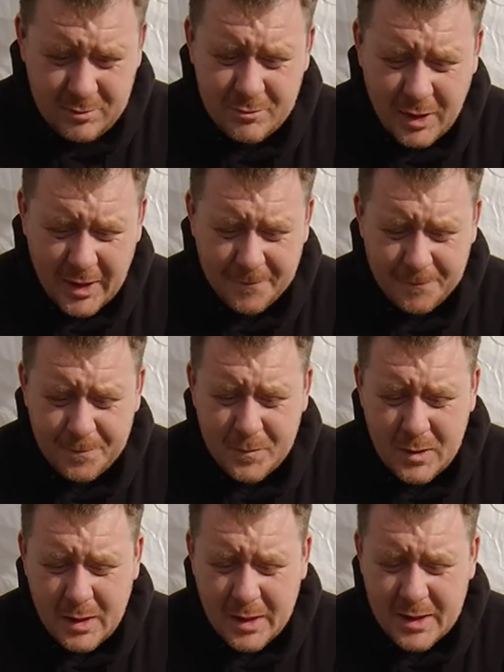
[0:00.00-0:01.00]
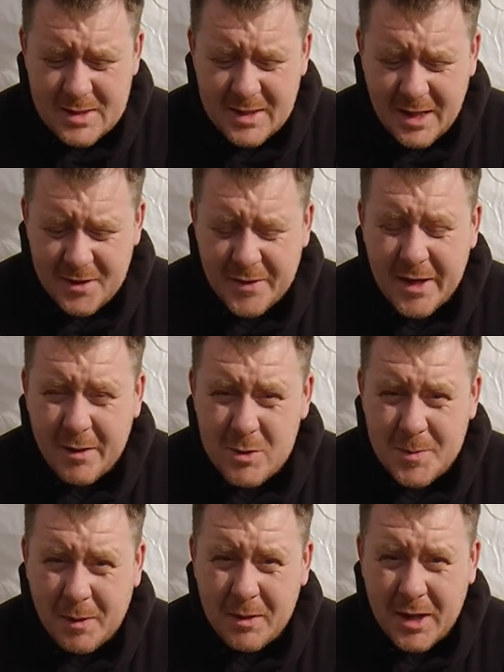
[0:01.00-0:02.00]
Right, today's video
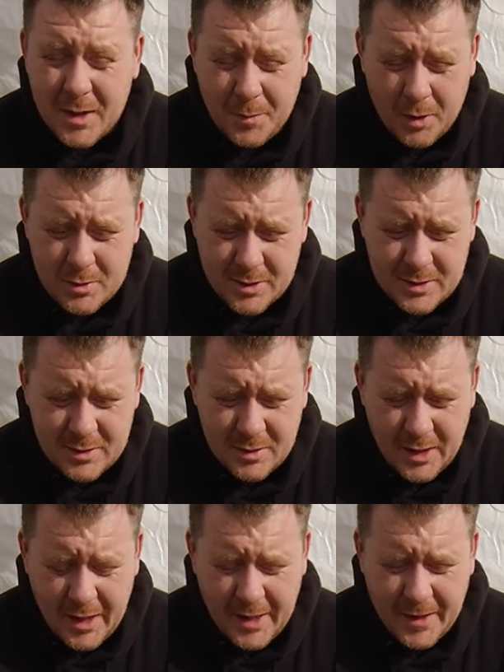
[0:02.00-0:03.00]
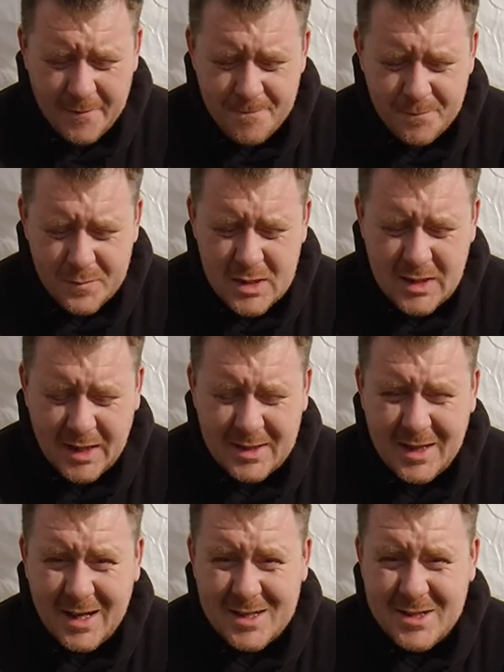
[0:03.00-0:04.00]
is about gearboxes.
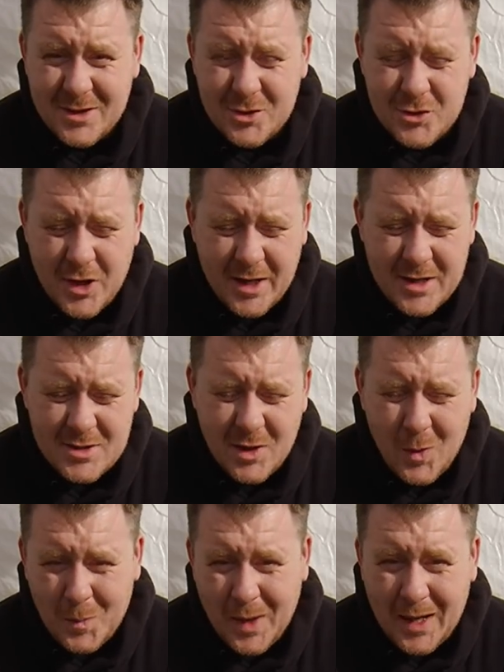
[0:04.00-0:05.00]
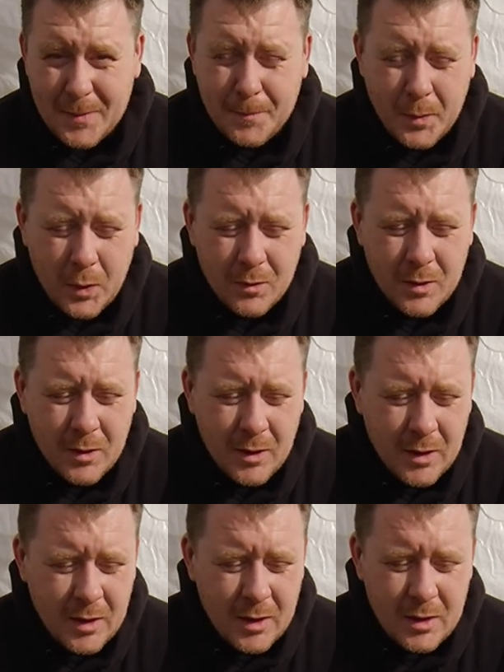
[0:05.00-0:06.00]
Standard Axial tranny is not bad, but
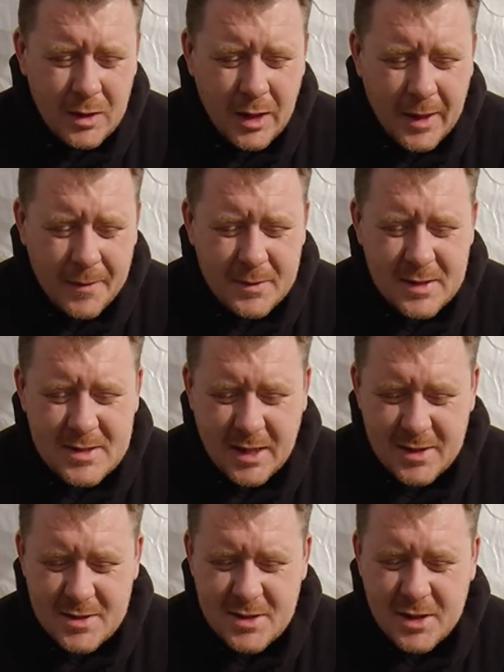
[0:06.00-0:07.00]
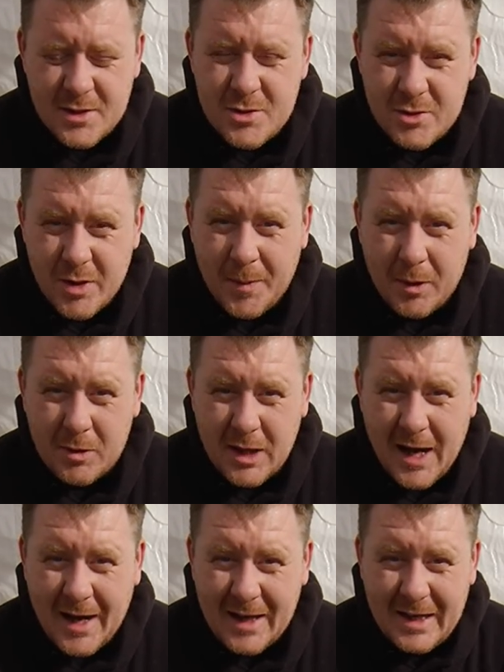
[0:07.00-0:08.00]
you tend to strip out
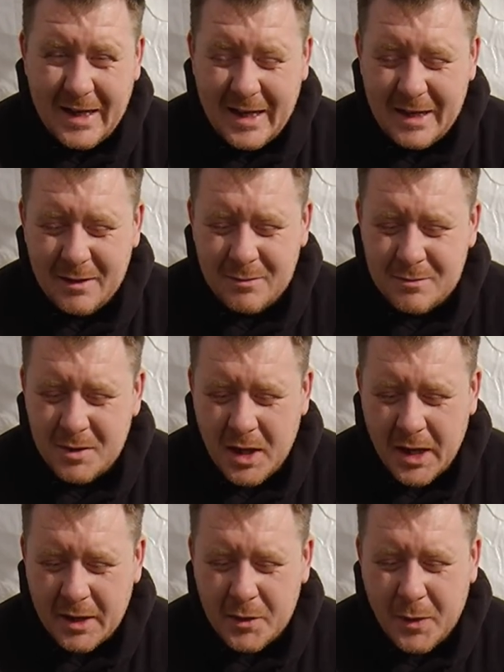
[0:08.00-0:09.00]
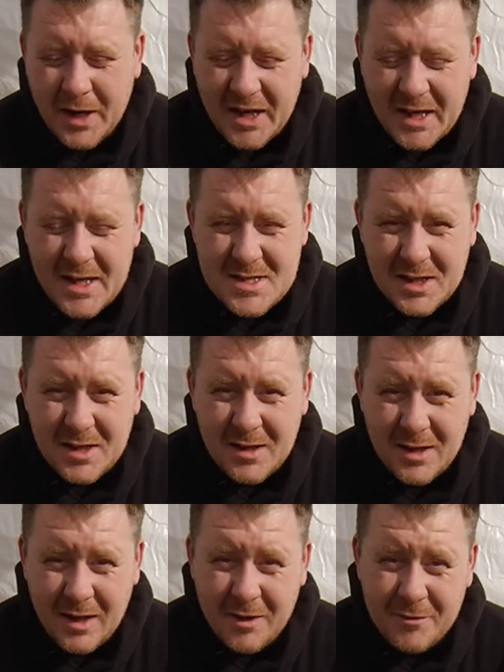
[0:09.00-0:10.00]
the idler gear quite easily,
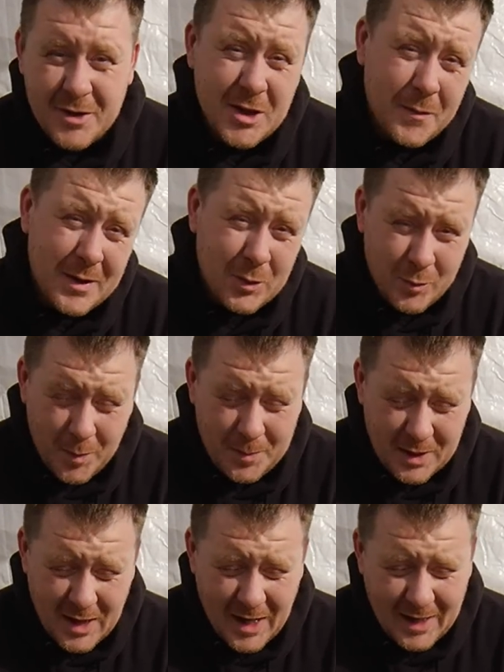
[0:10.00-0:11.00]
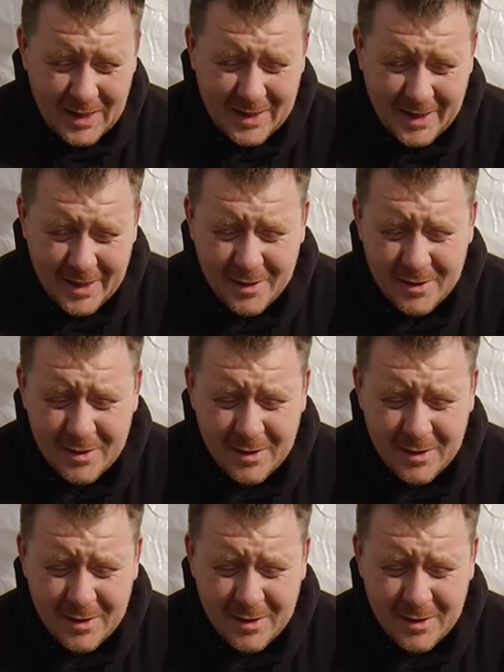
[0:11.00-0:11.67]
and then if you do end up ripping the idler gear,